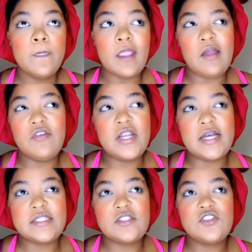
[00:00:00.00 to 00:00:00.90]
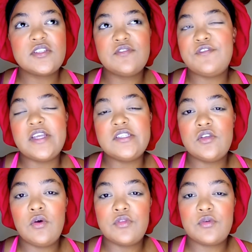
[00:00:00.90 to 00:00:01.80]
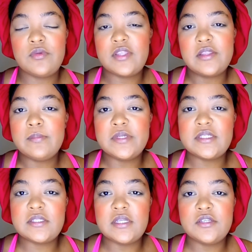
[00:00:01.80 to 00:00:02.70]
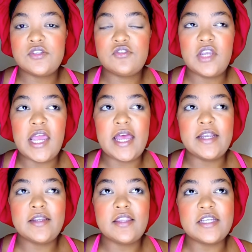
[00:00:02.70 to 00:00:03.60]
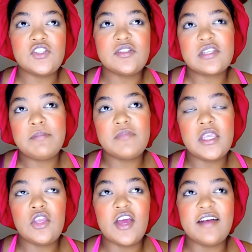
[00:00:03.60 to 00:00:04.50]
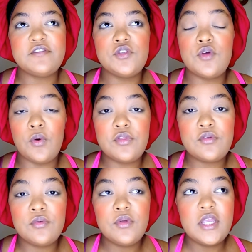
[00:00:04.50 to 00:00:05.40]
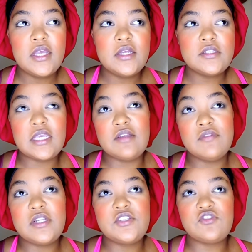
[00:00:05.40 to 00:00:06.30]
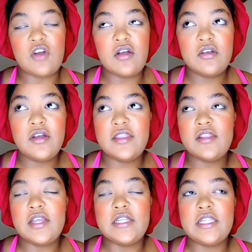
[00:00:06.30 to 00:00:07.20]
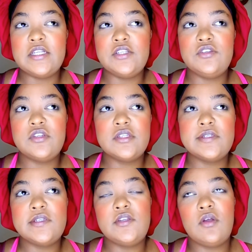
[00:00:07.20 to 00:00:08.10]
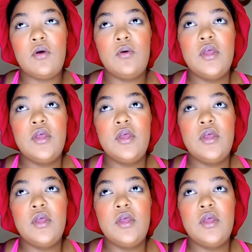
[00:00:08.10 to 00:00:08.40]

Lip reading: I realized it's just a phase you go through within the business industry, and that's just something you have to go through to get really stronger, and then you can, you know,